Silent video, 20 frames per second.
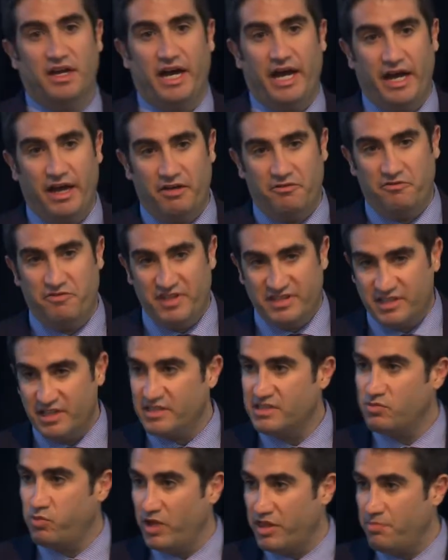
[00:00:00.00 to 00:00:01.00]
uh,
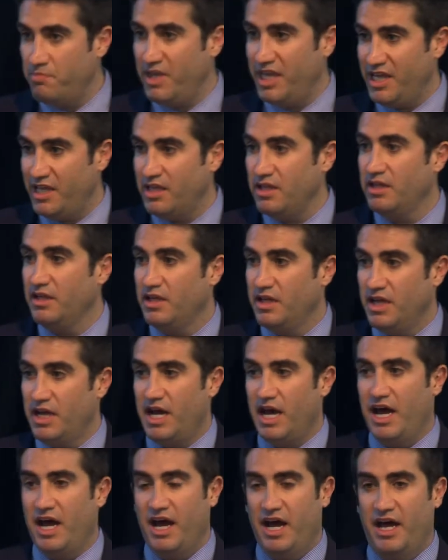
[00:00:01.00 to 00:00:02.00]
visits with me.
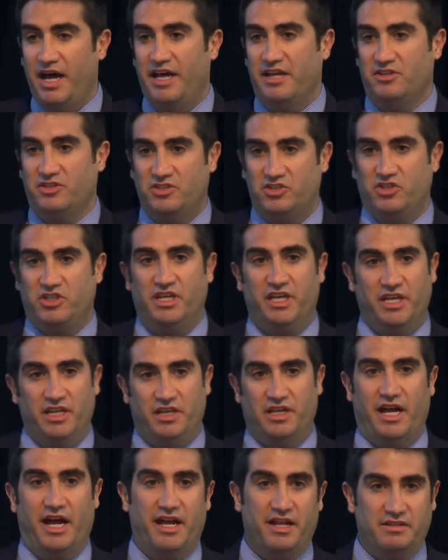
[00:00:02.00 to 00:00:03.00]
Uh,
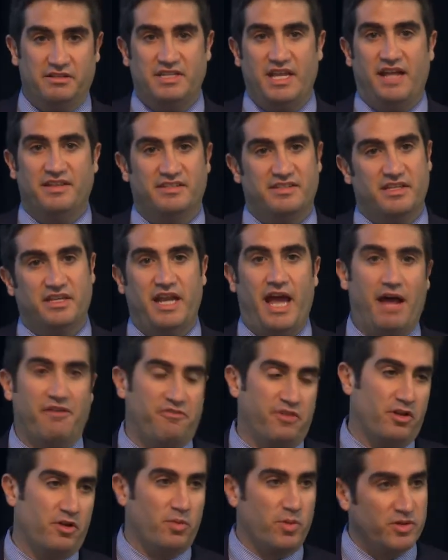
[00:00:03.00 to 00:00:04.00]
she tends to not
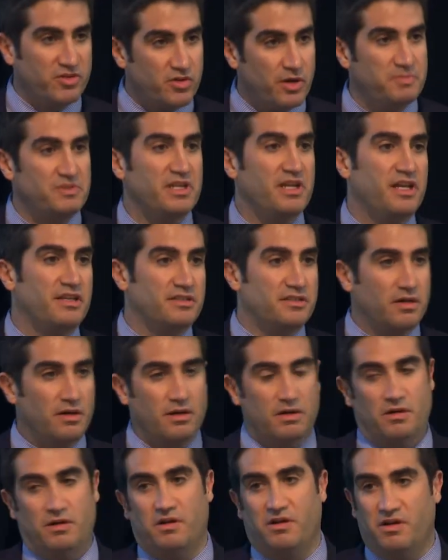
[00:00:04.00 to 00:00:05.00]
fill her prescriptions or,
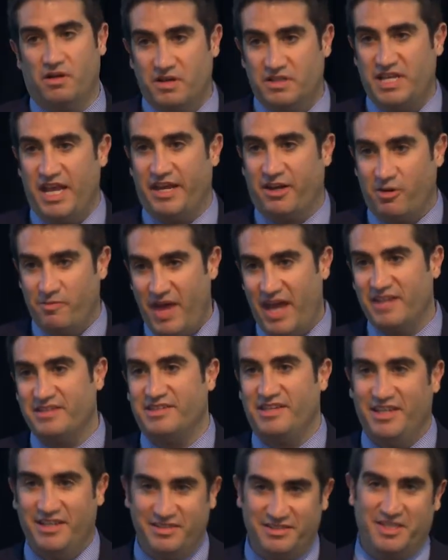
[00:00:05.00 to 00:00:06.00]
or, or take her
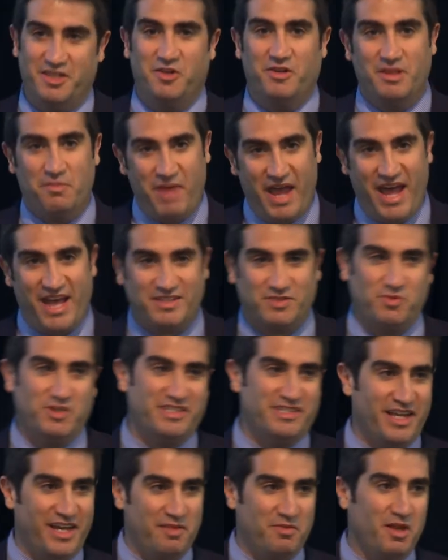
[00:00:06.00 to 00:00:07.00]
medicines. You know, in the past we
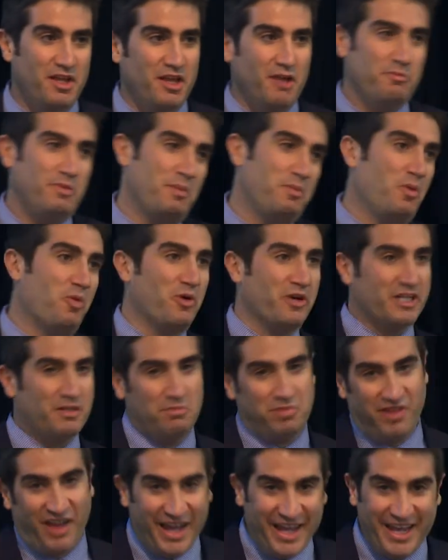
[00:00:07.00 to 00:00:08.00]
said people weren't
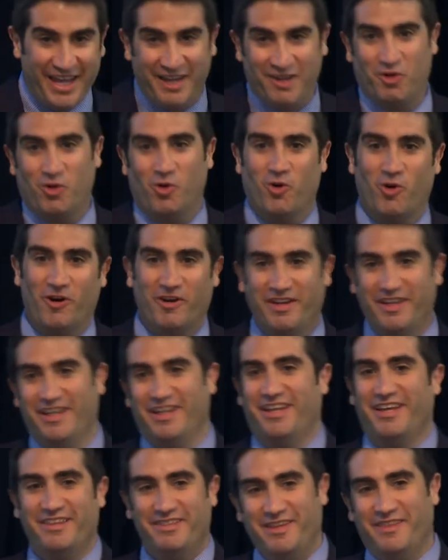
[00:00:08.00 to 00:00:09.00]
compliant or
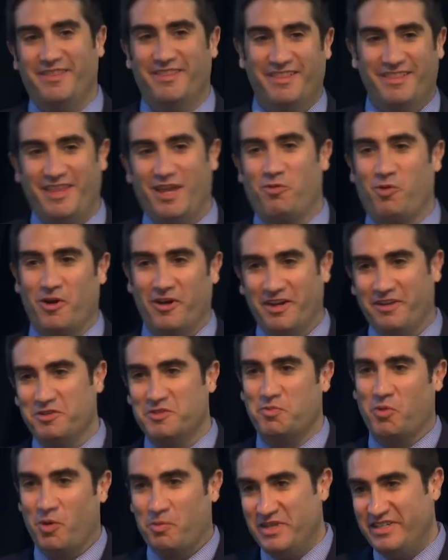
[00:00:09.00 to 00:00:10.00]
then they weren't, it
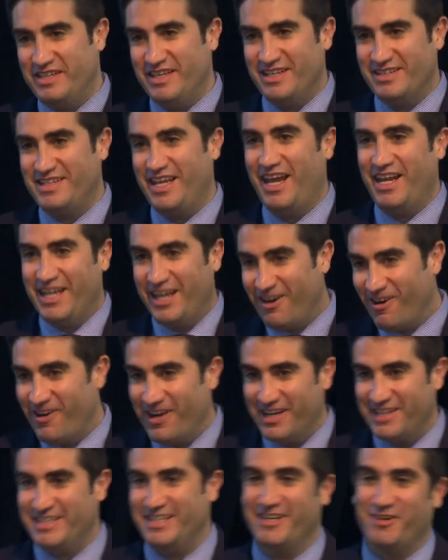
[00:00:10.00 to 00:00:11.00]
was more PC to say
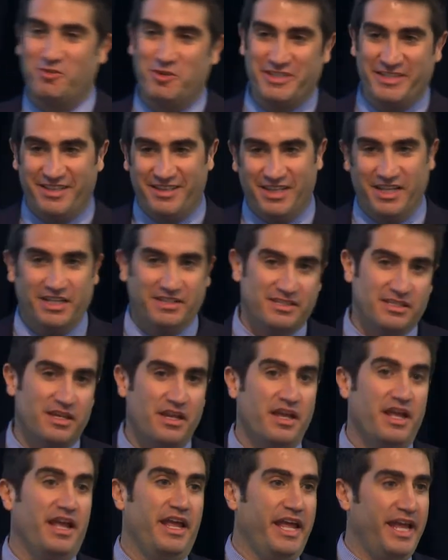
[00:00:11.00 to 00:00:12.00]
adherent, and increasingly it's
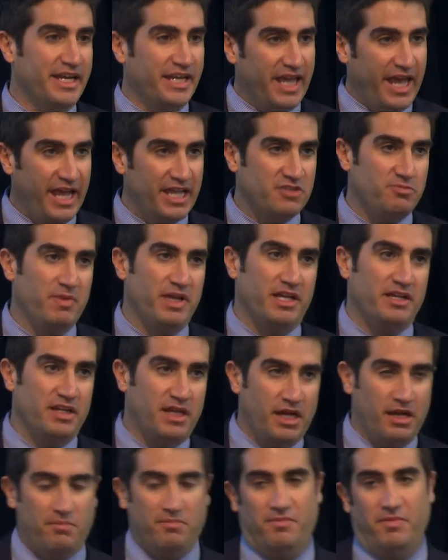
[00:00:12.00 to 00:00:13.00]
engagement.
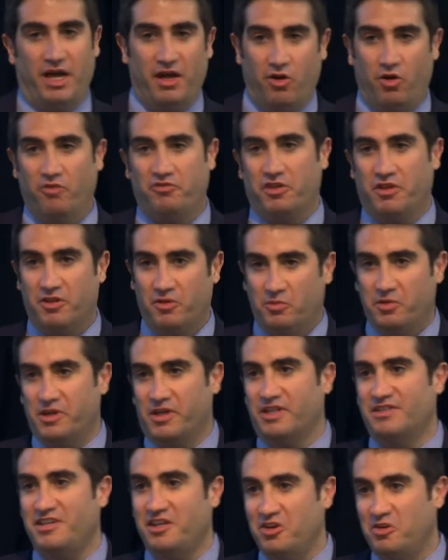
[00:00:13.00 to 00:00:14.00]
Um, hopefully there will
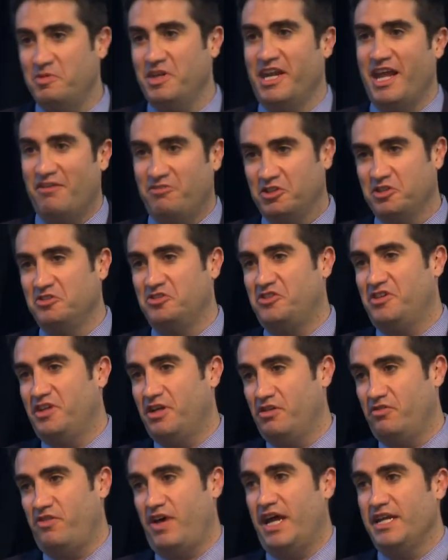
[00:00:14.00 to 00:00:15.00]
continue to be an evolution
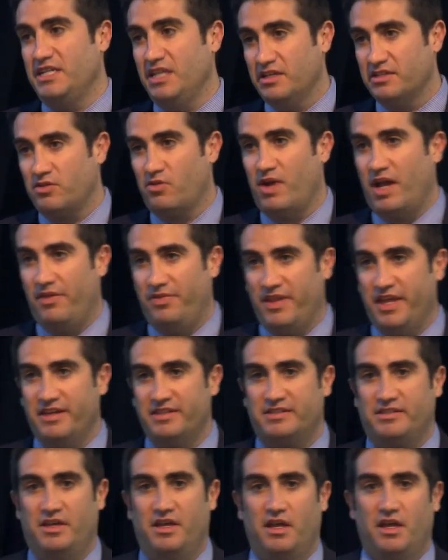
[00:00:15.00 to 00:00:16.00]
of ideas around
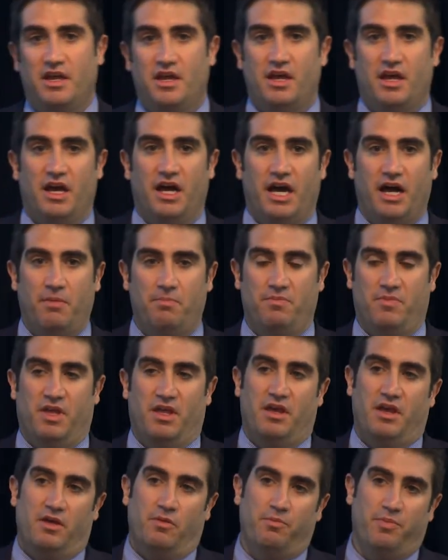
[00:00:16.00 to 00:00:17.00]
this. Um,
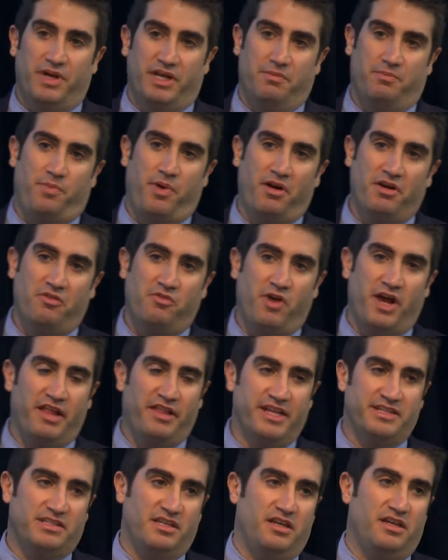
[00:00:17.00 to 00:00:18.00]
but part of why I
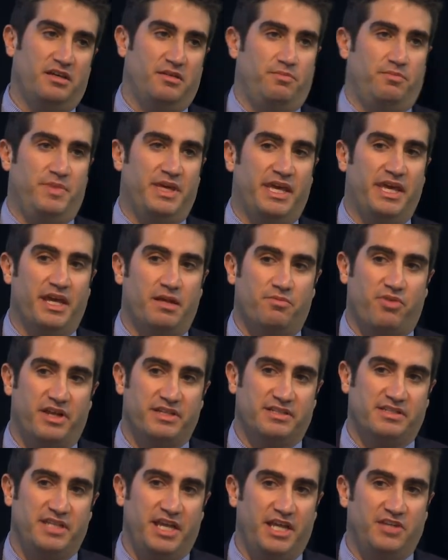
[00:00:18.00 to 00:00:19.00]
like to begin
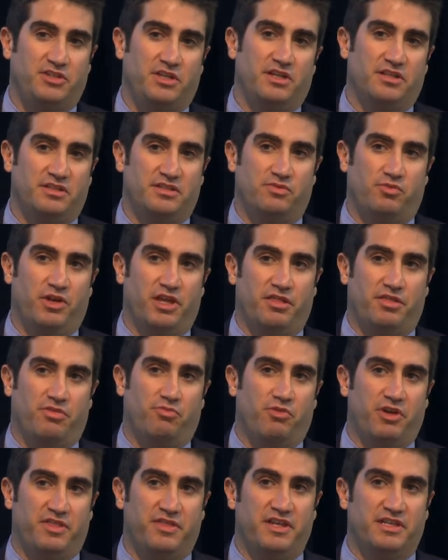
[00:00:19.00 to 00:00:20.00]
presentations with,
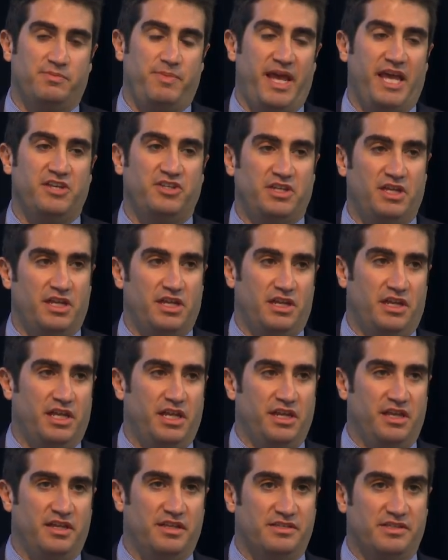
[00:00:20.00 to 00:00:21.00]
with this patient
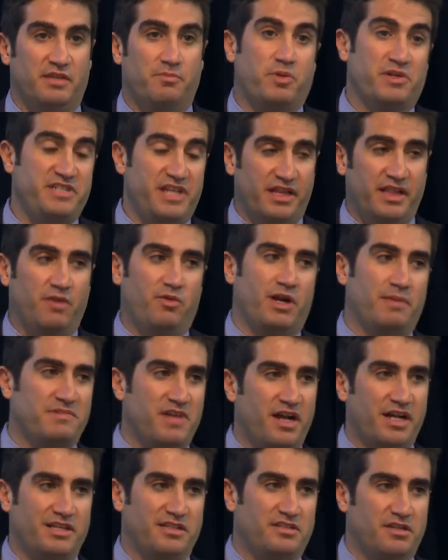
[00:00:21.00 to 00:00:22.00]
is, particularly when I'm
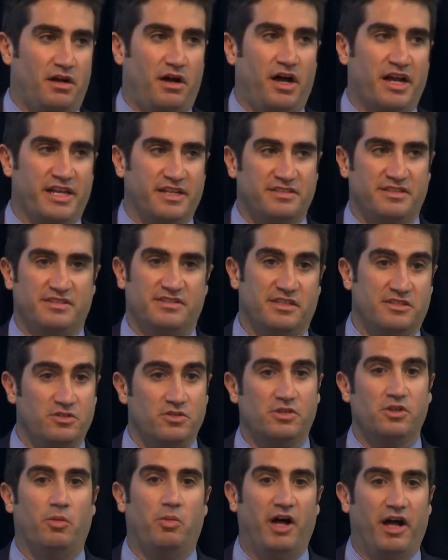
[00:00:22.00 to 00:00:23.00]
talking to audiences that do
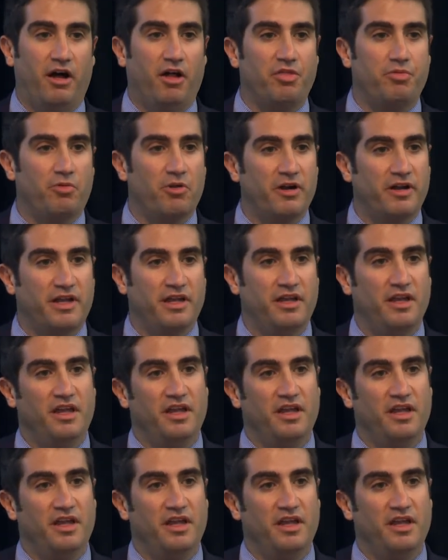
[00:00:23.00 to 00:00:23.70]
global health work,